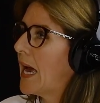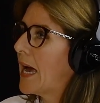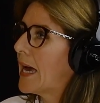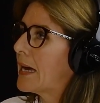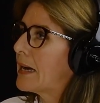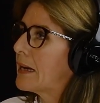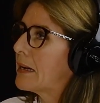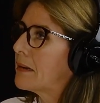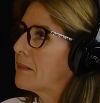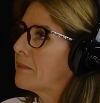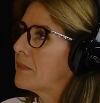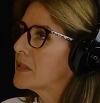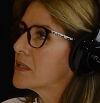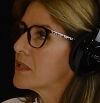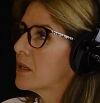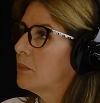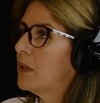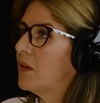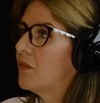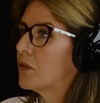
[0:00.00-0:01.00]

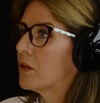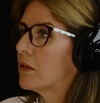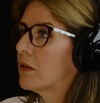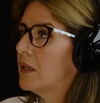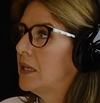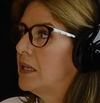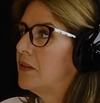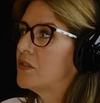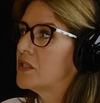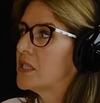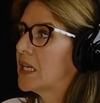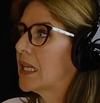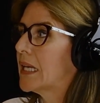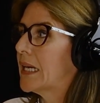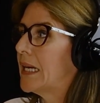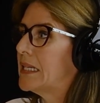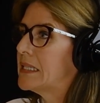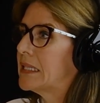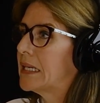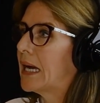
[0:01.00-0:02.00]
Some even are
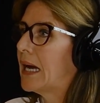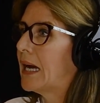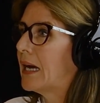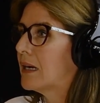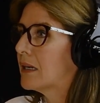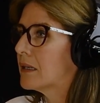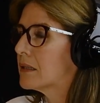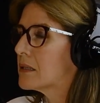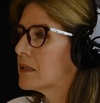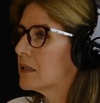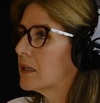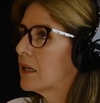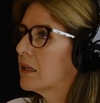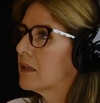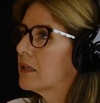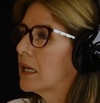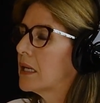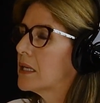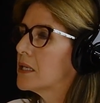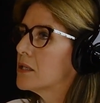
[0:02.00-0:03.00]
delegating acts. And I
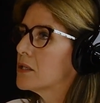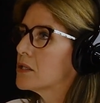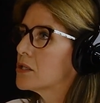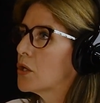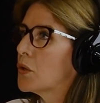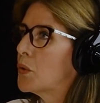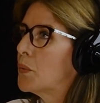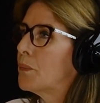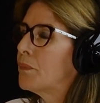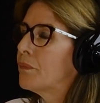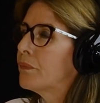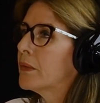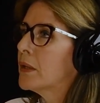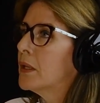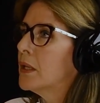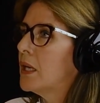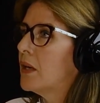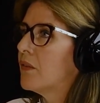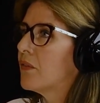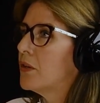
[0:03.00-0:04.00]
think, so
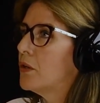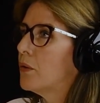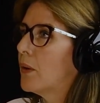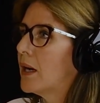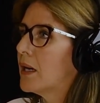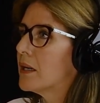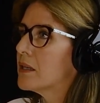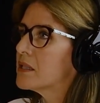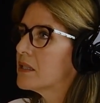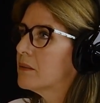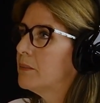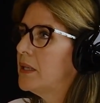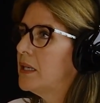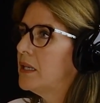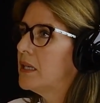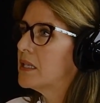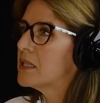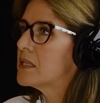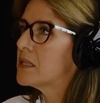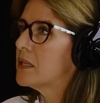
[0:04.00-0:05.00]
if you ask
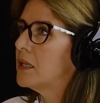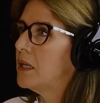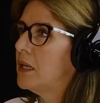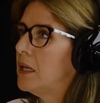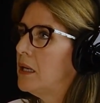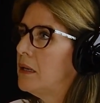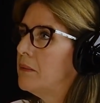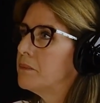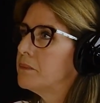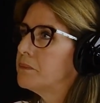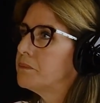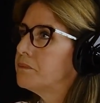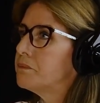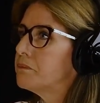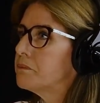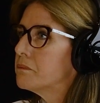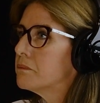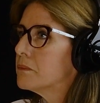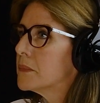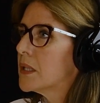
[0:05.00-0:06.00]
me, is the
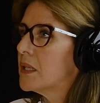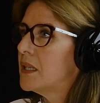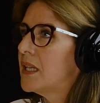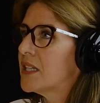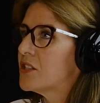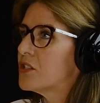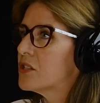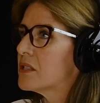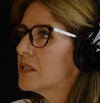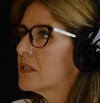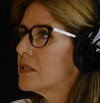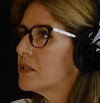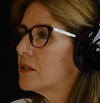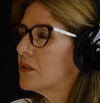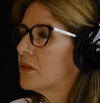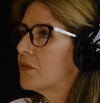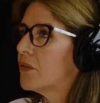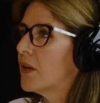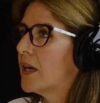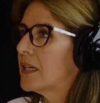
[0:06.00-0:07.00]

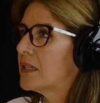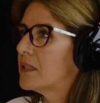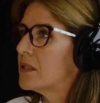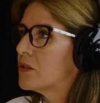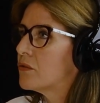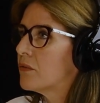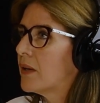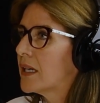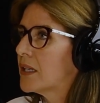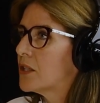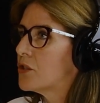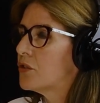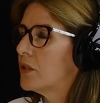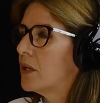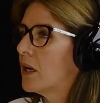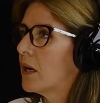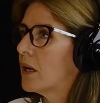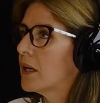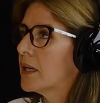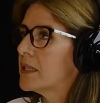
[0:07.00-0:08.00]
legislative and regulatory
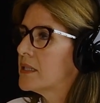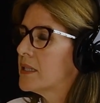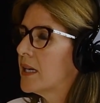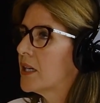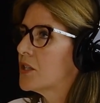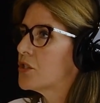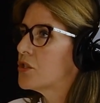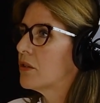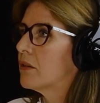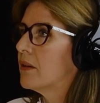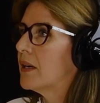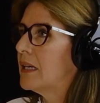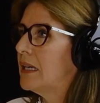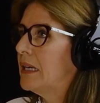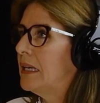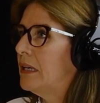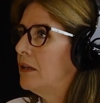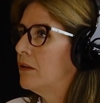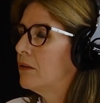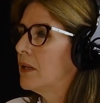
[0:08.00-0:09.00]
architecture at
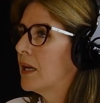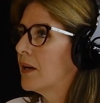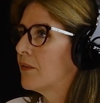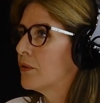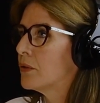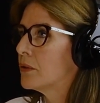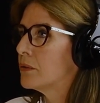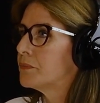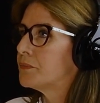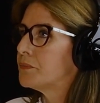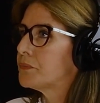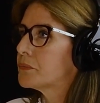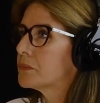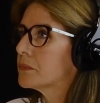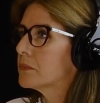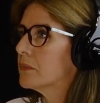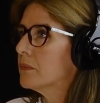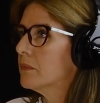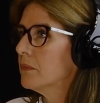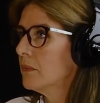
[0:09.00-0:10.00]
EU level
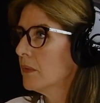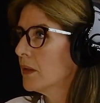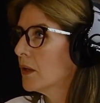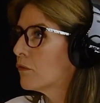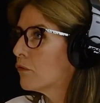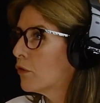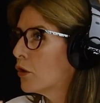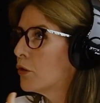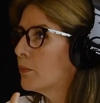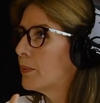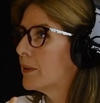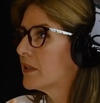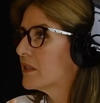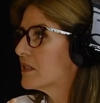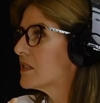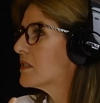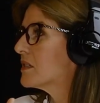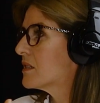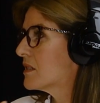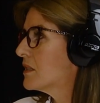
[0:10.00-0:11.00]

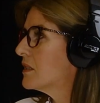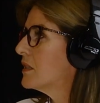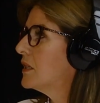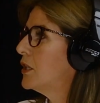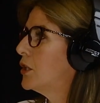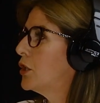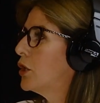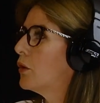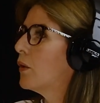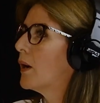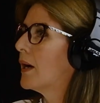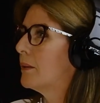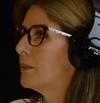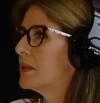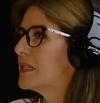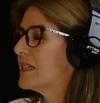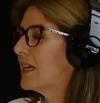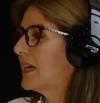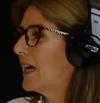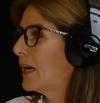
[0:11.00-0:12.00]
robust? I
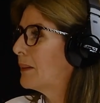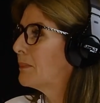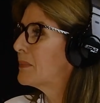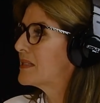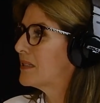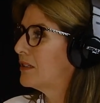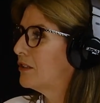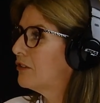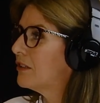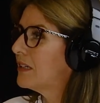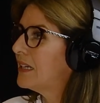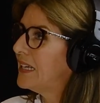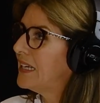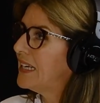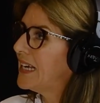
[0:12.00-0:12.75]
would say absolutely